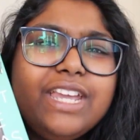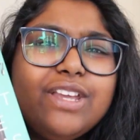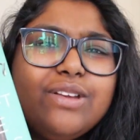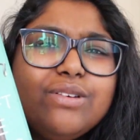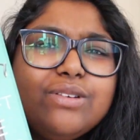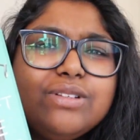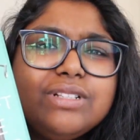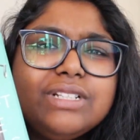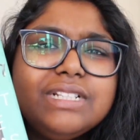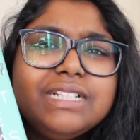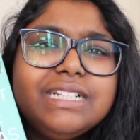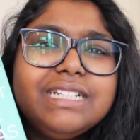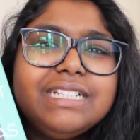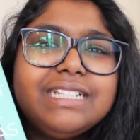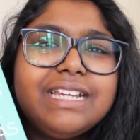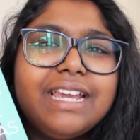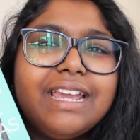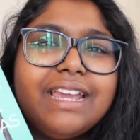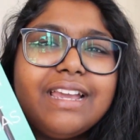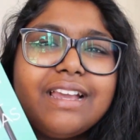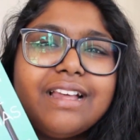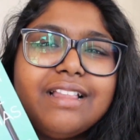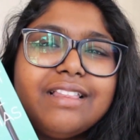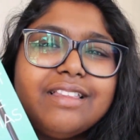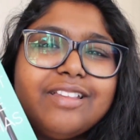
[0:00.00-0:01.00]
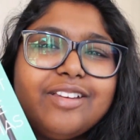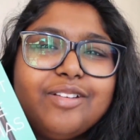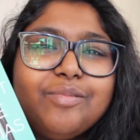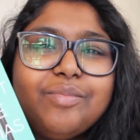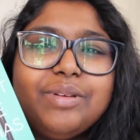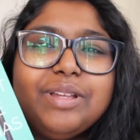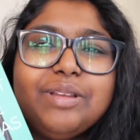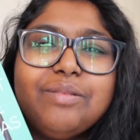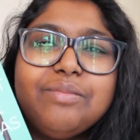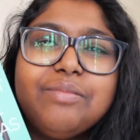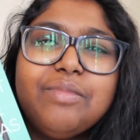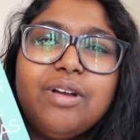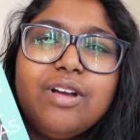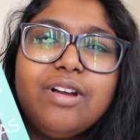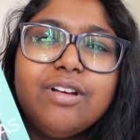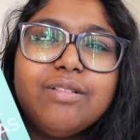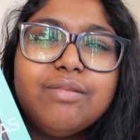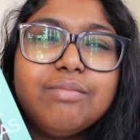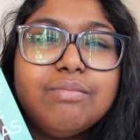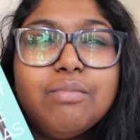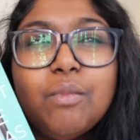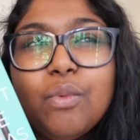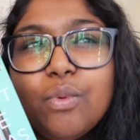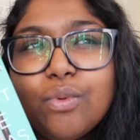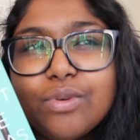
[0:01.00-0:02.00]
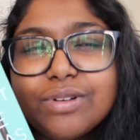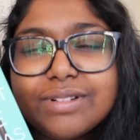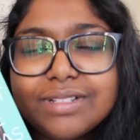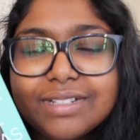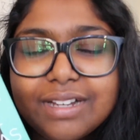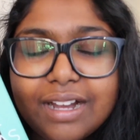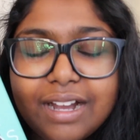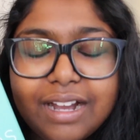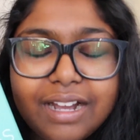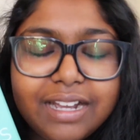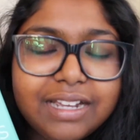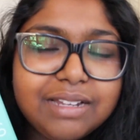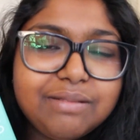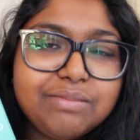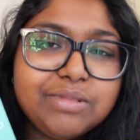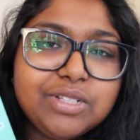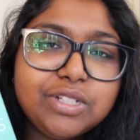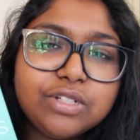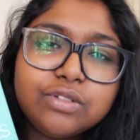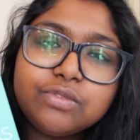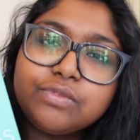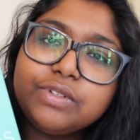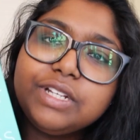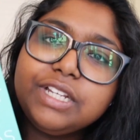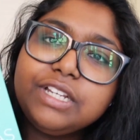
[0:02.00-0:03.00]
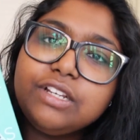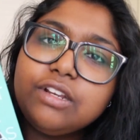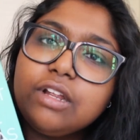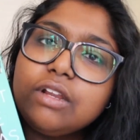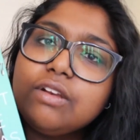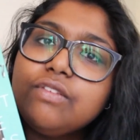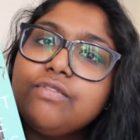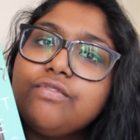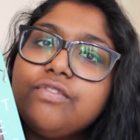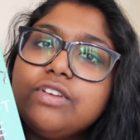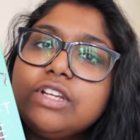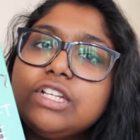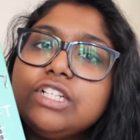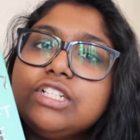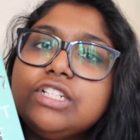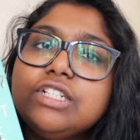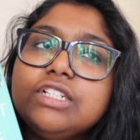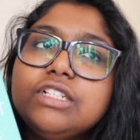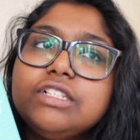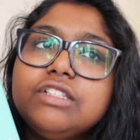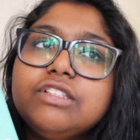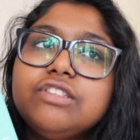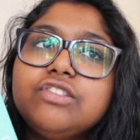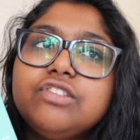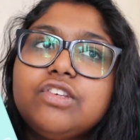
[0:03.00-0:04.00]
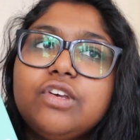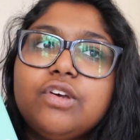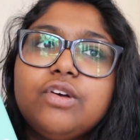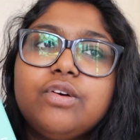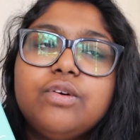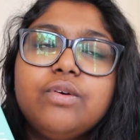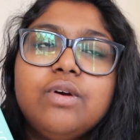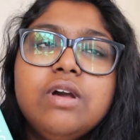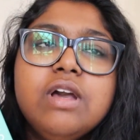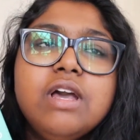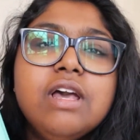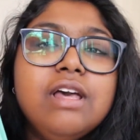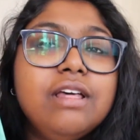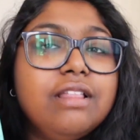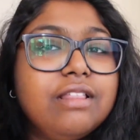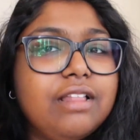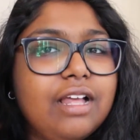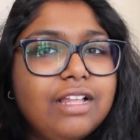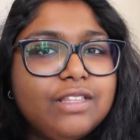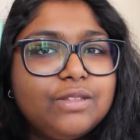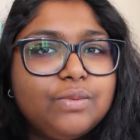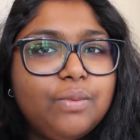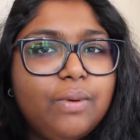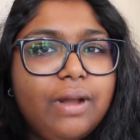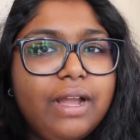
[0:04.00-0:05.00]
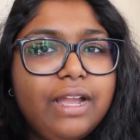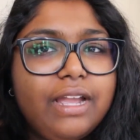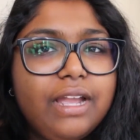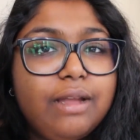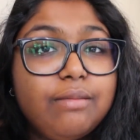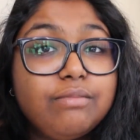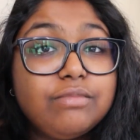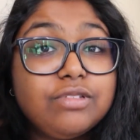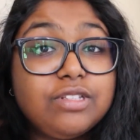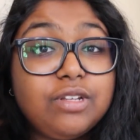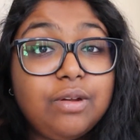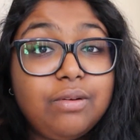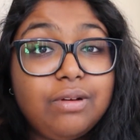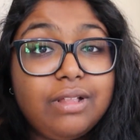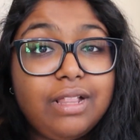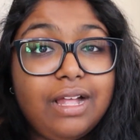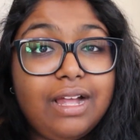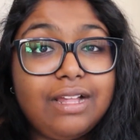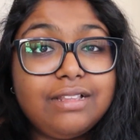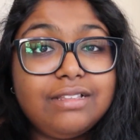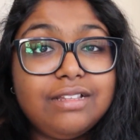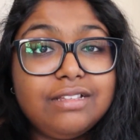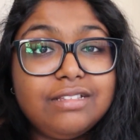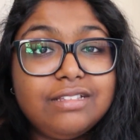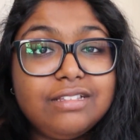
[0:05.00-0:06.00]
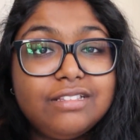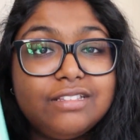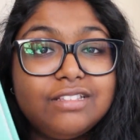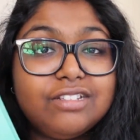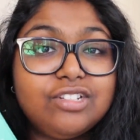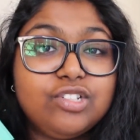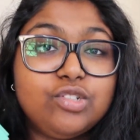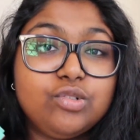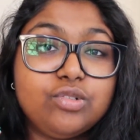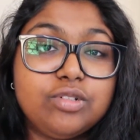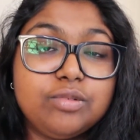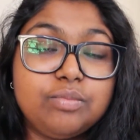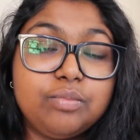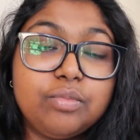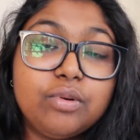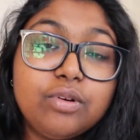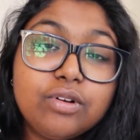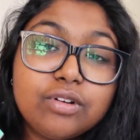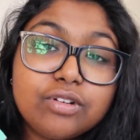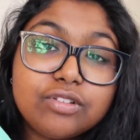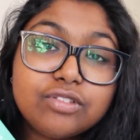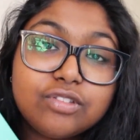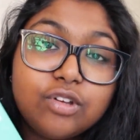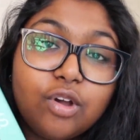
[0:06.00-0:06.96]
usually take a little bit more time to read nonfiction, so that's why I'm so glad this is a short book.